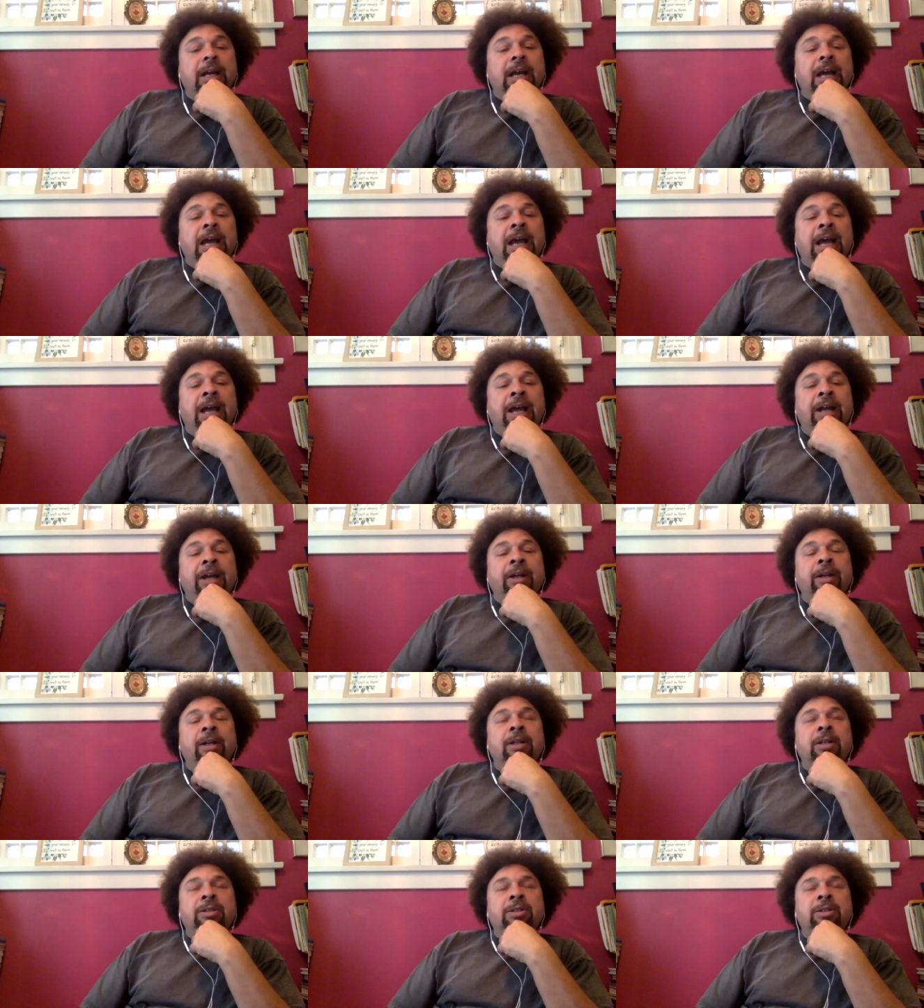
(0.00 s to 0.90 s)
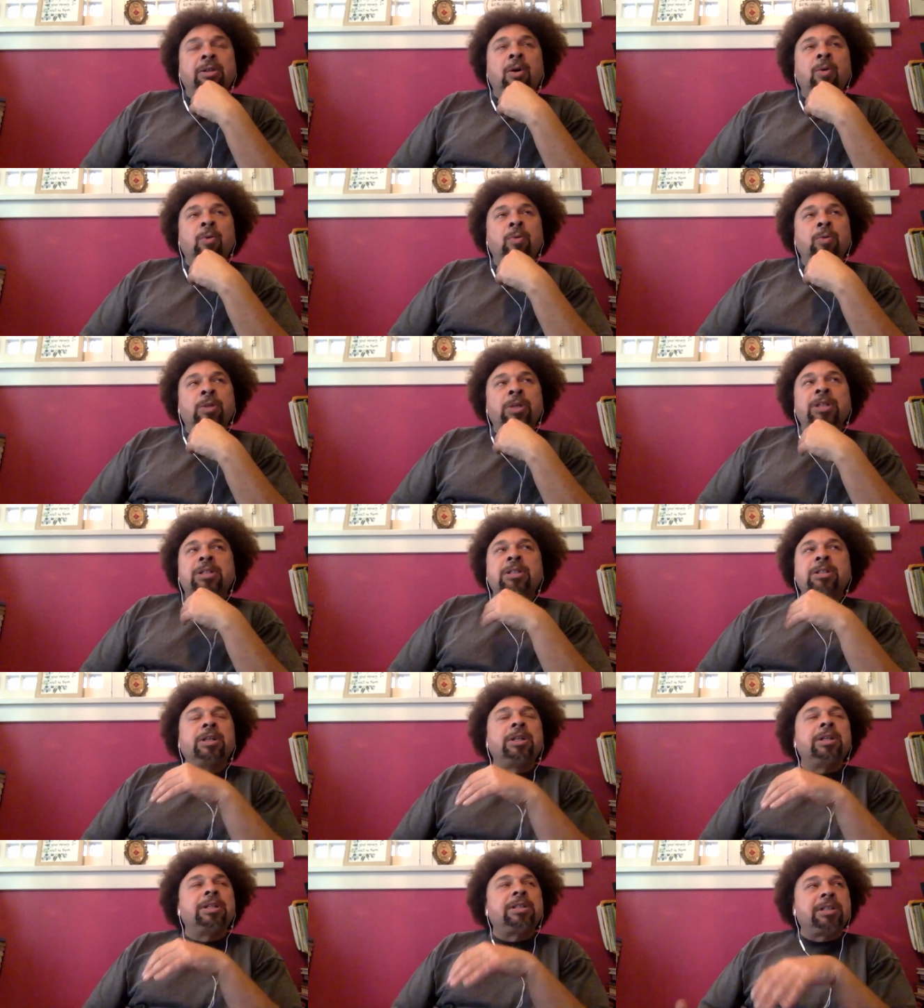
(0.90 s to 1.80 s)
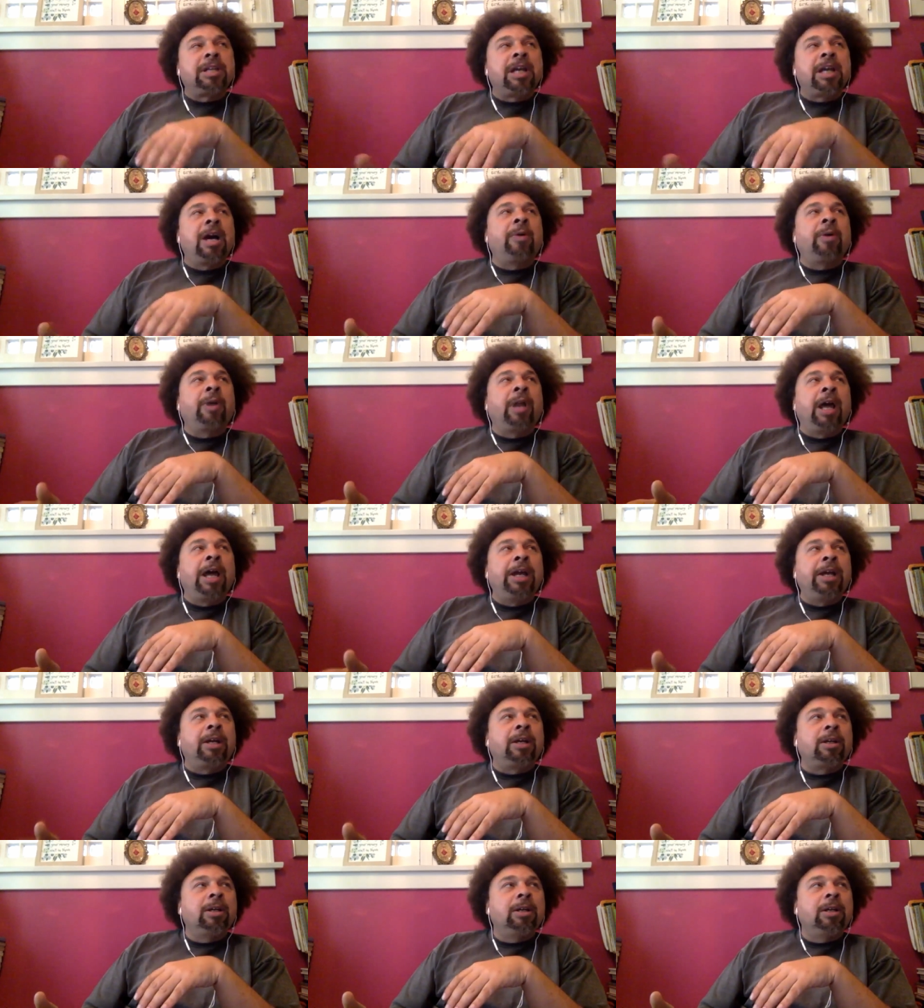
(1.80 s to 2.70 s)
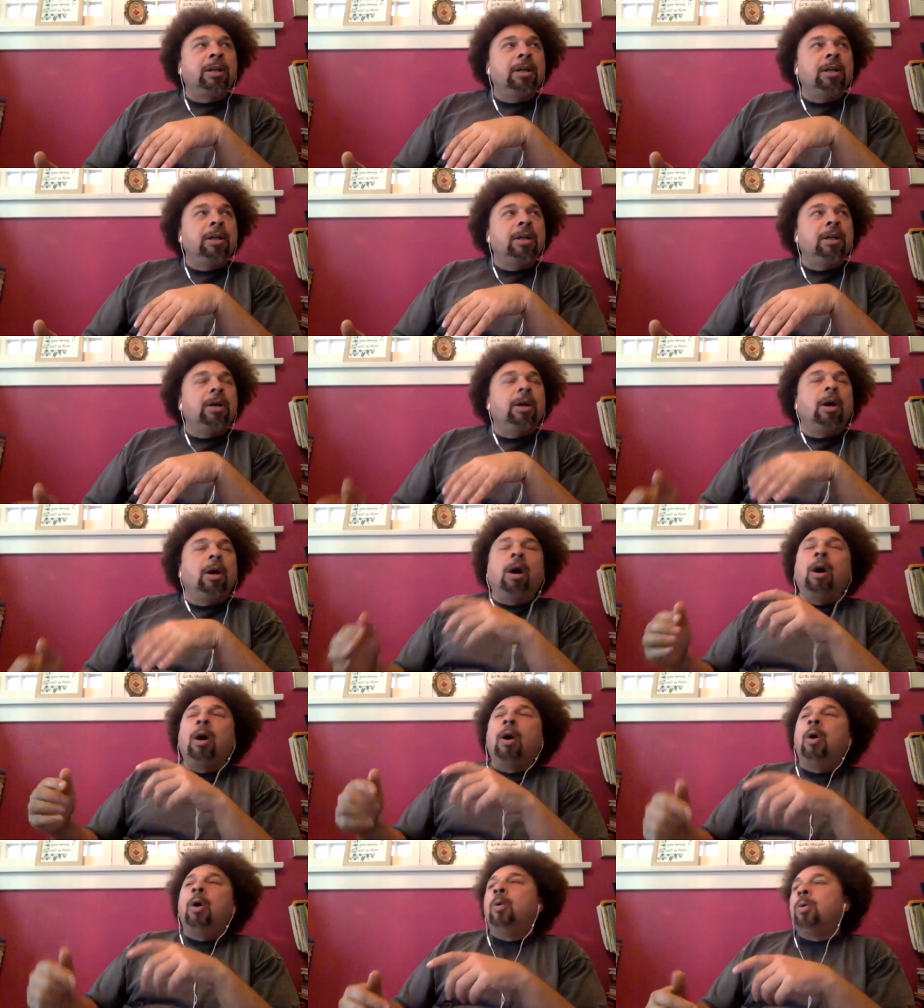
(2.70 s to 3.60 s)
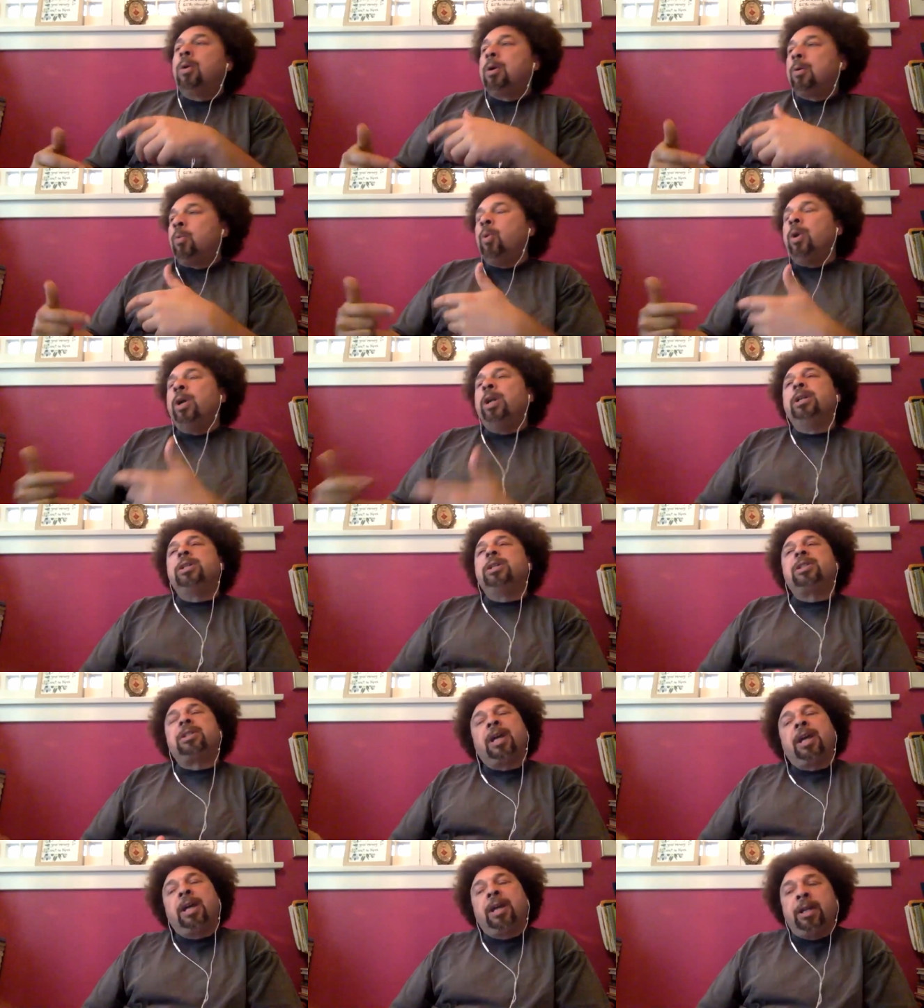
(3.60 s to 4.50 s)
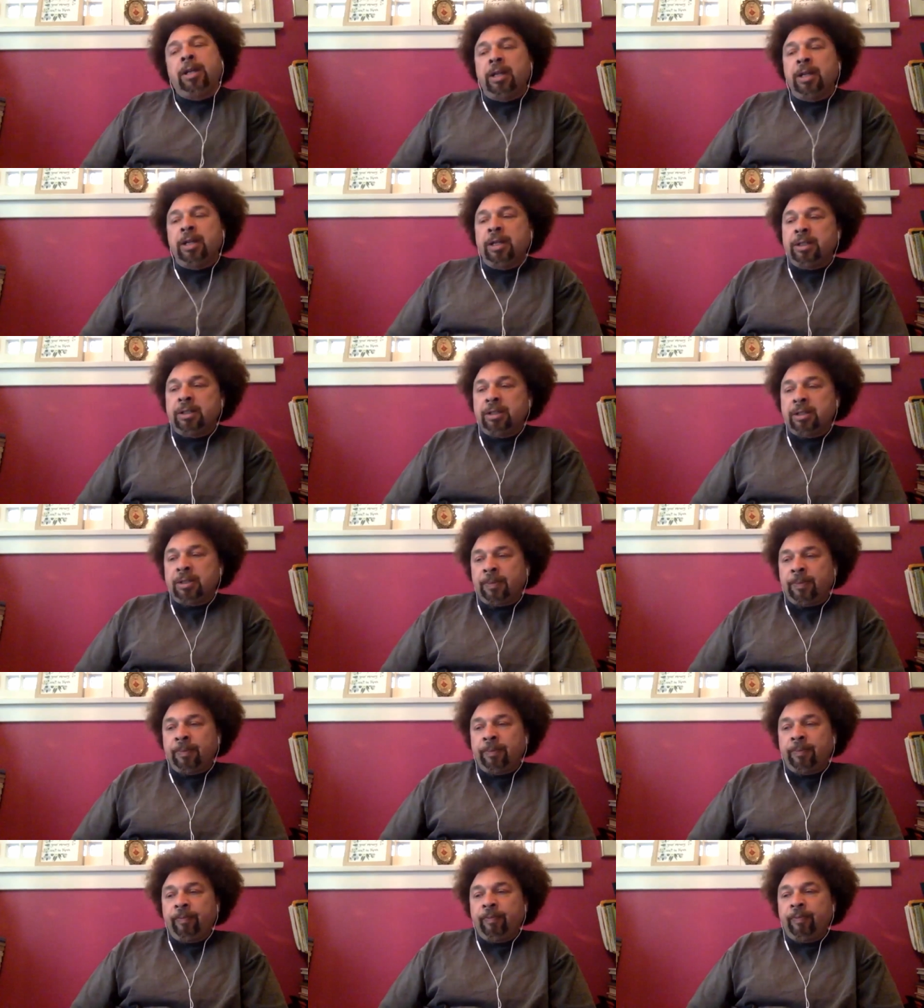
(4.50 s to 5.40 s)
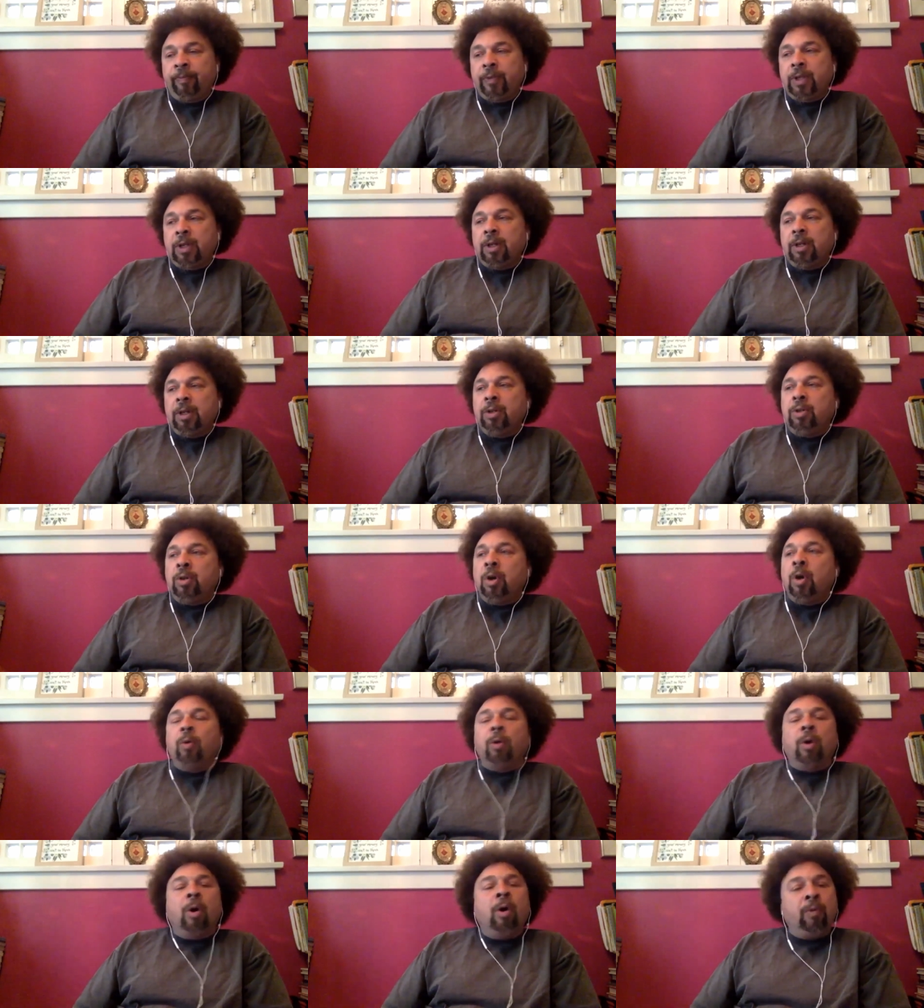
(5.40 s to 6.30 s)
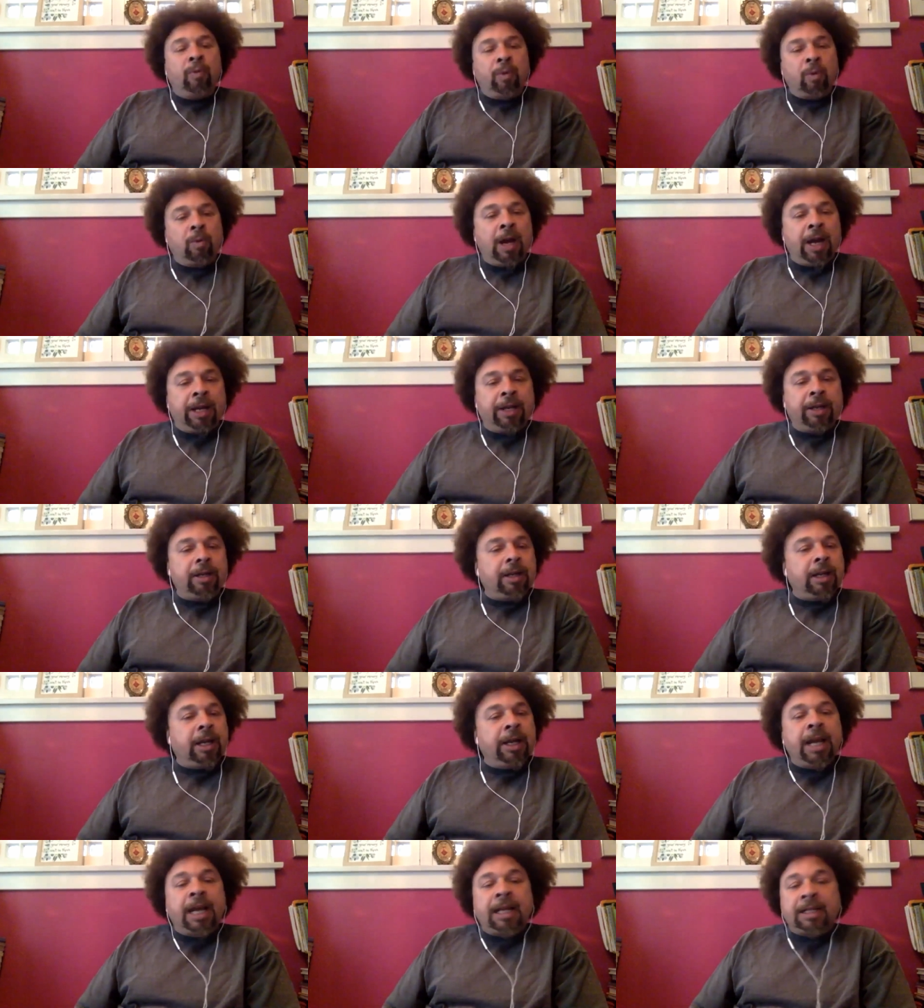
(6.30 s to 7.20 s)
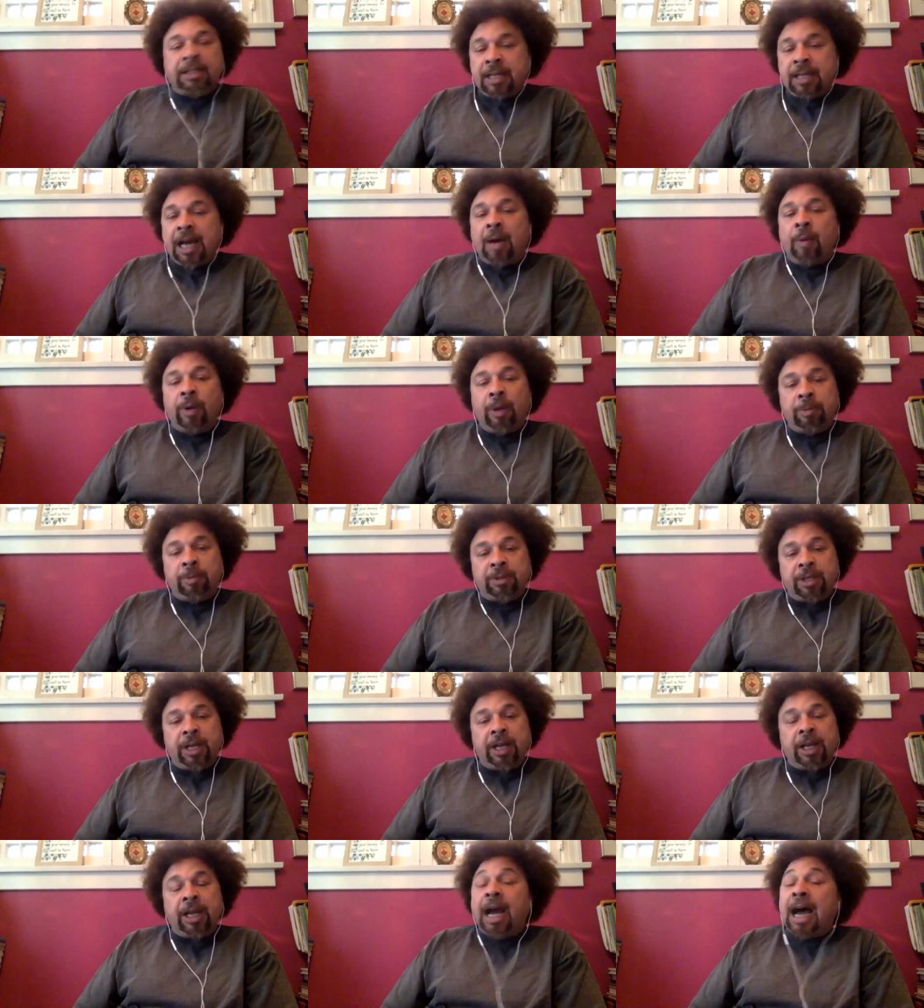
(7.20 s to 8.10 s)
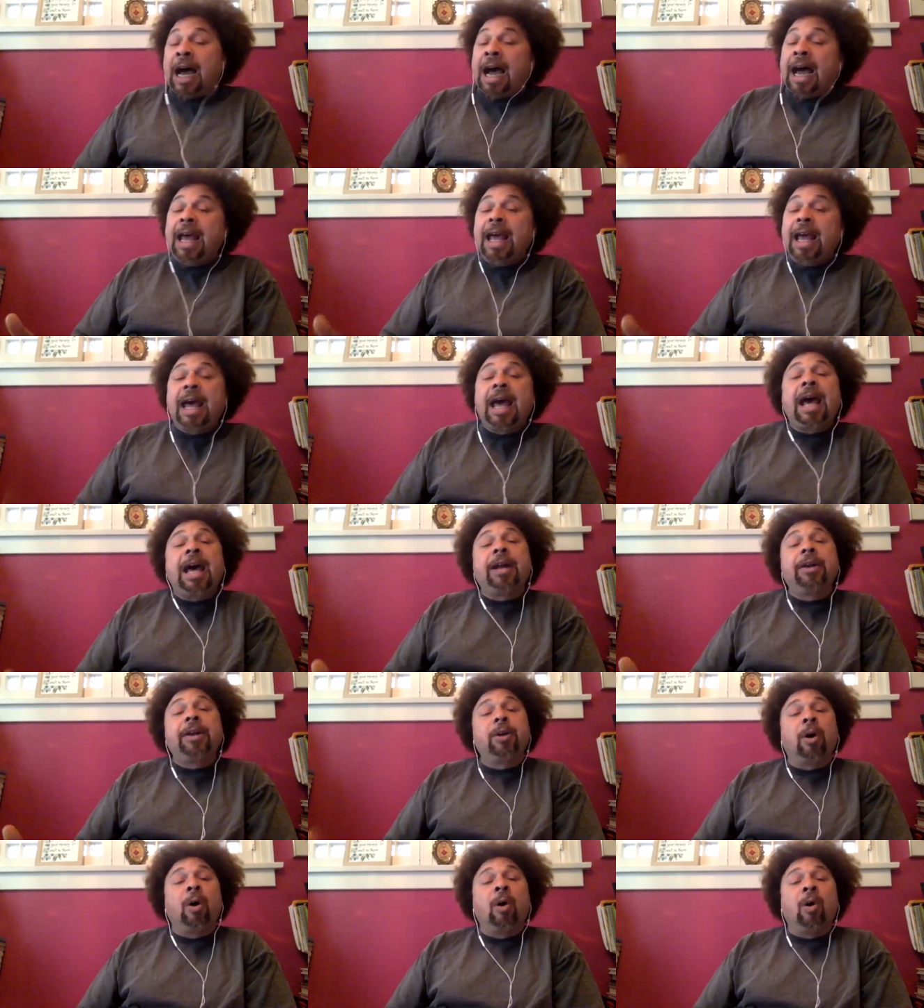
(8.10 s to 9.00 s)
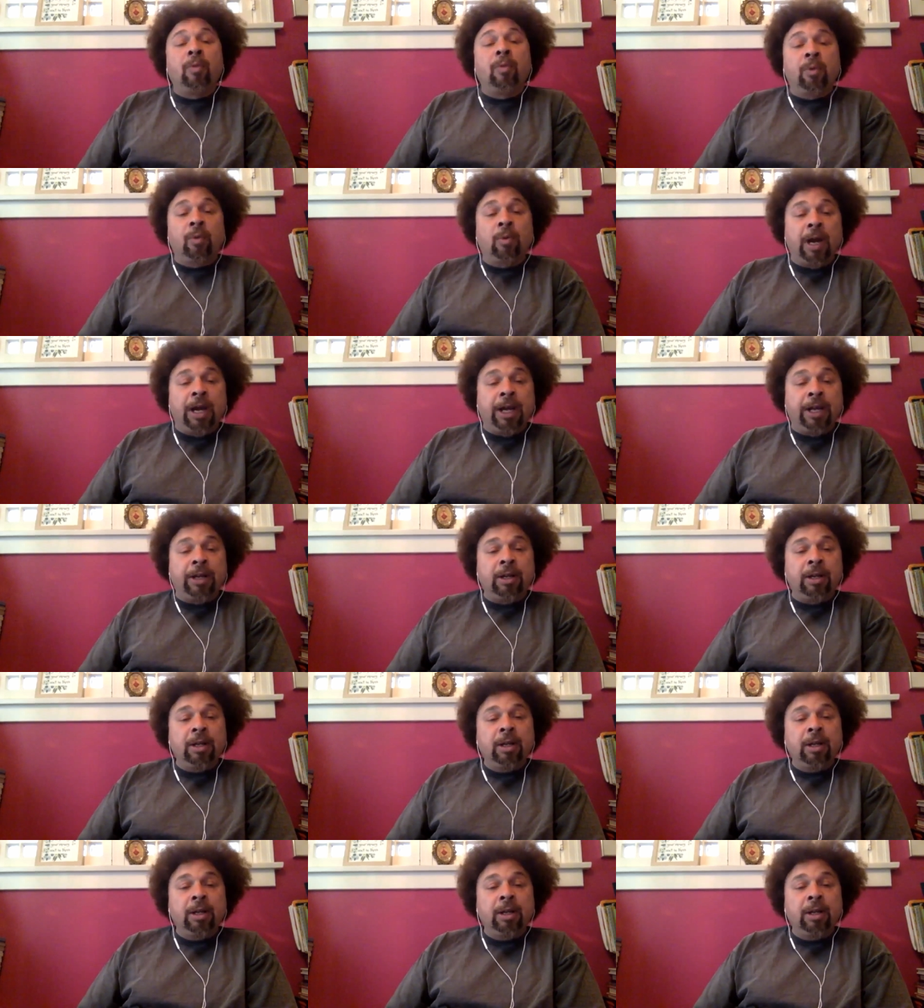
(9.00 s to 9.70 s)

And so this is gonna sound like, oh, what he's saying is don't overwrite. And that's not what I'm saying. I had to overwrite